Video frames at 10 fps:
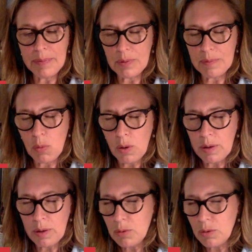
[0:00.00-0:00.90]
There were more
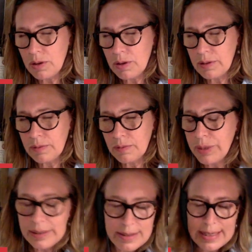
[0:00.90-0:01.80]
and more
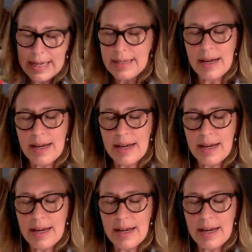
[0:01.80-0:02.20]
real estate